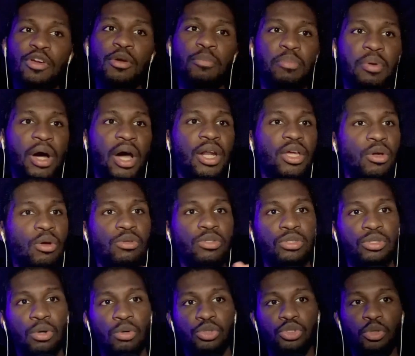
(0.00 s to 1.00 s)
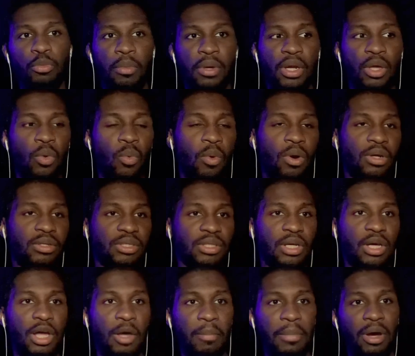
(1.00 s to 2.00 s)
Everybody on social media
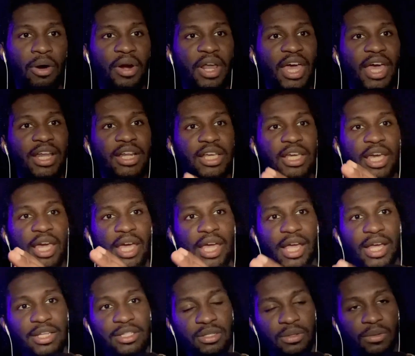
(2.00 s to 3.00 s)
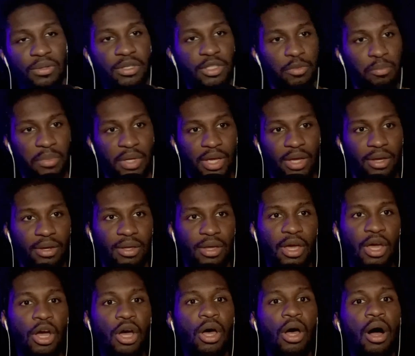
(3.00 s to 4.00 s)
wanted to come out and cancel this
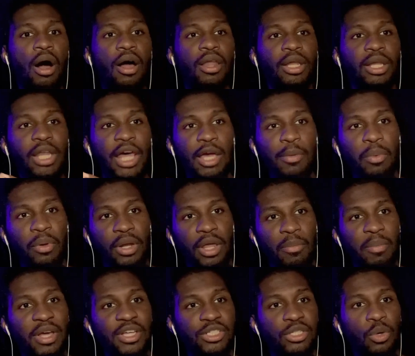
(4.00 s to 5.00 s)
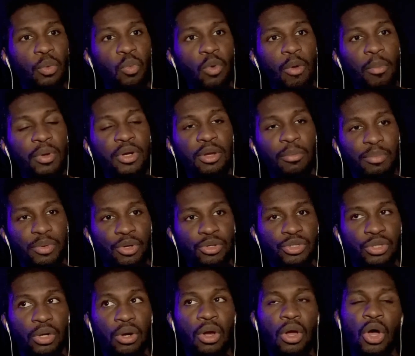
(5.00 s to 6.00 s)
man, label him as a
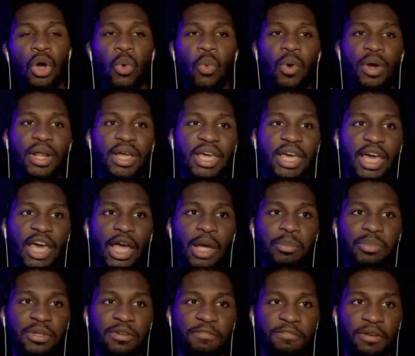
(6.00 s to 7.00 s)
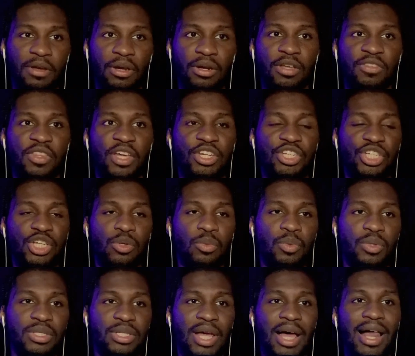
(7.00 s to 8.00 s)
woman abuser, when it came to find out
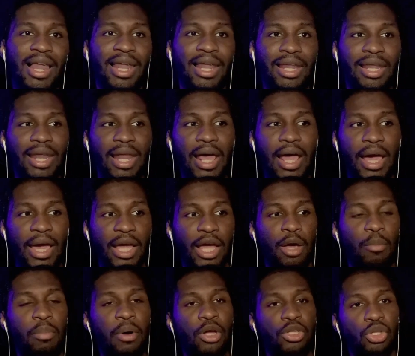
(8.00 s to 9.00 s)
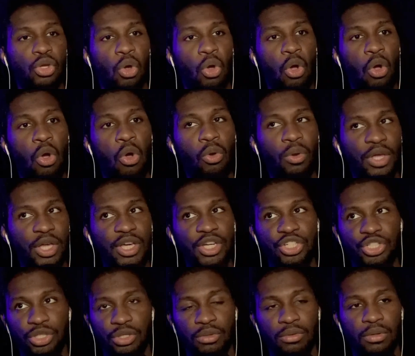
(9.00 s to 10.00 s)
that she was lying about the
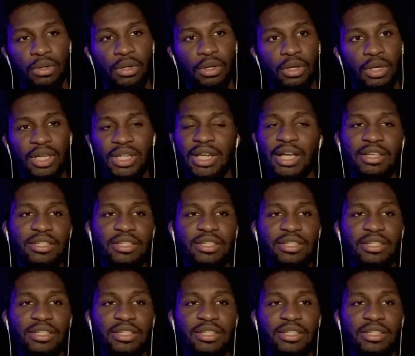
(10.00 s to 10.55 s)
whole issue.